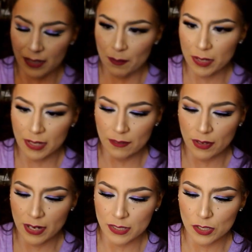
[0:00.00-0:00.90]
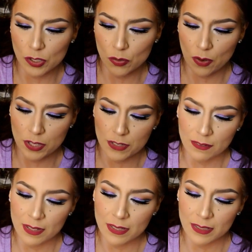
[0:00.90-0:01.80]
let me give you guys a swatch
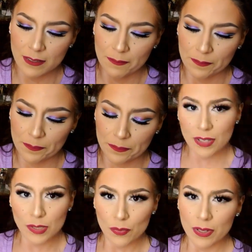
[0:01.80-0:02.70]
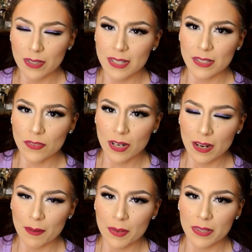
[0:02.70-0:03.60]
of this. This one, they do
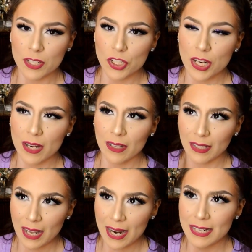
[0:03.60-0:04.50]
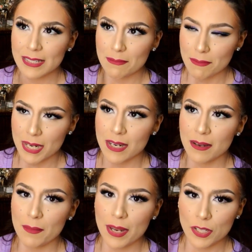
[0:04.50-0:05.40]
come in the shade Light,
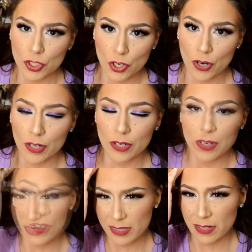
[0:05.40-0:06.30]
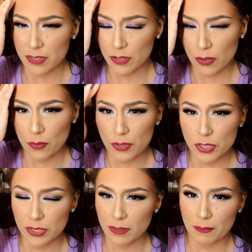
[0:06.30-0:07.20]
Medium, and Dark. So I decided to go with
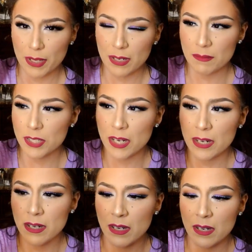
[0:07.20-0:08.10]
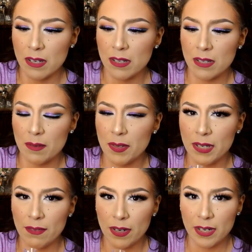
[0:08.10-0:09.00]
just the medium shade. Let me
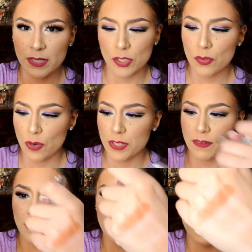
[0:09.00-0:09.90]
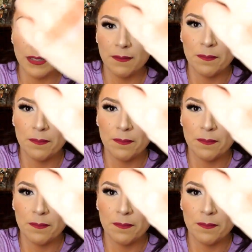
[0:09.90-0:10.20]
give you guys a swatch of this.